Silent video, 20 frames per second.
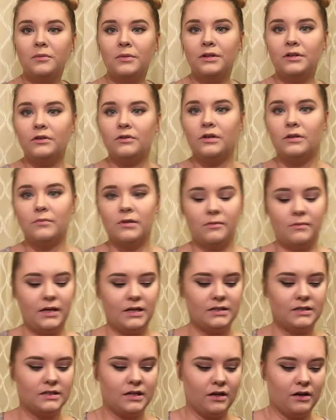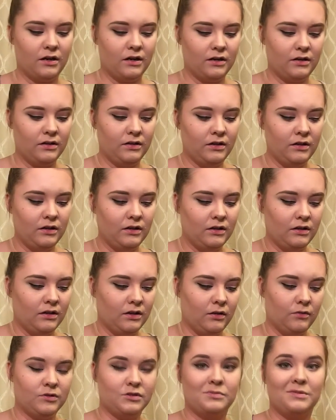to be doing my mascara,
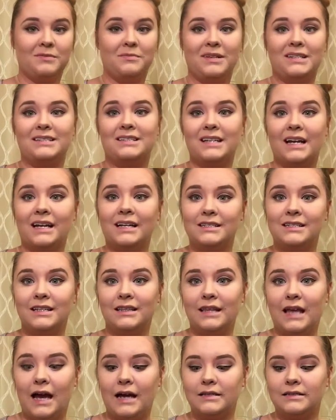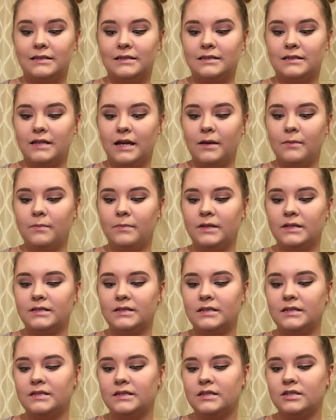which will be my second to last step.
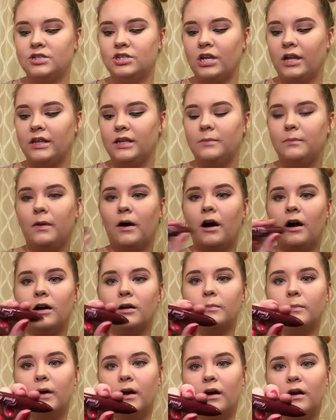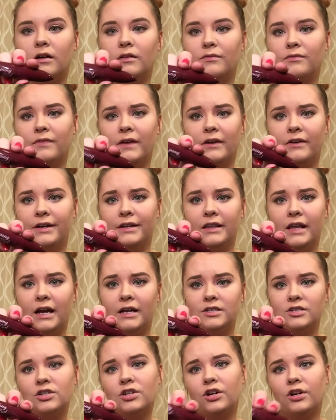This is the Jelly Pong Pong Fairy
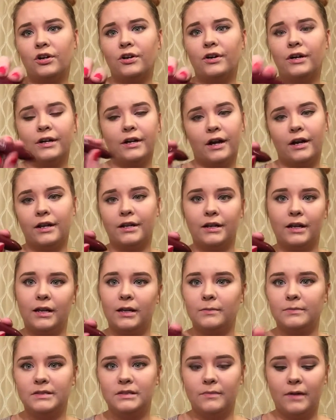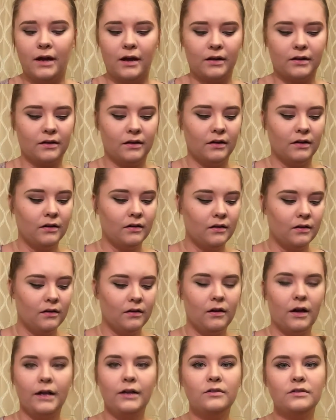Lash Curl. I got it in my Ipsy bag.
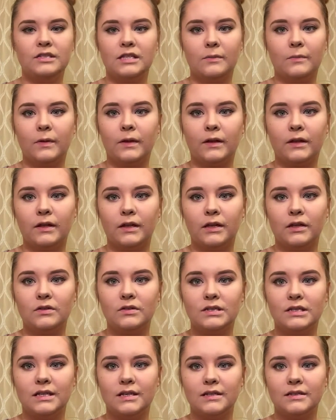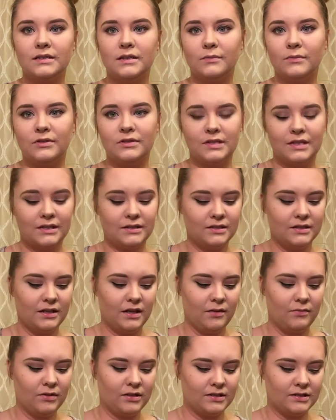I don't typically use this. I'm using it
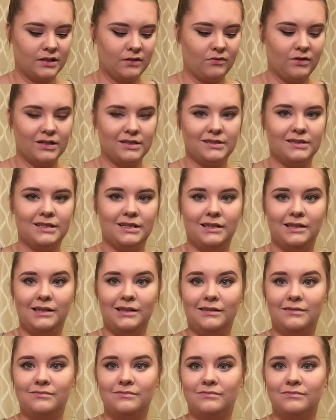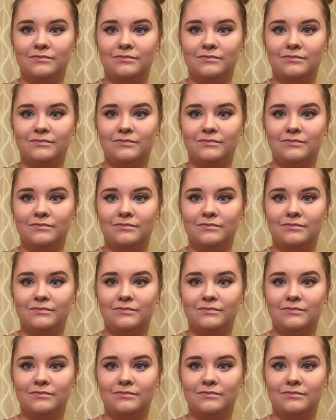today because I want to see